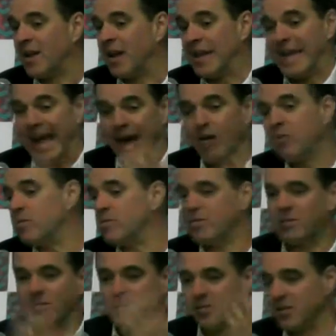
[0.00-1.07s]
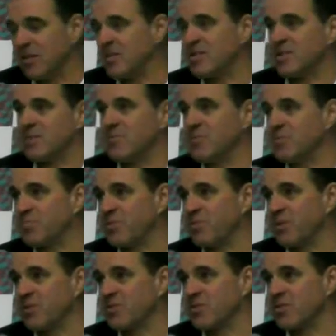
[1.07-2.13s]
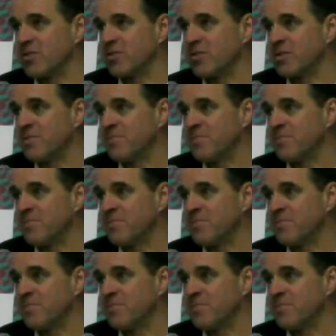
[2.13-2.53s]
And now all this seems preposterous.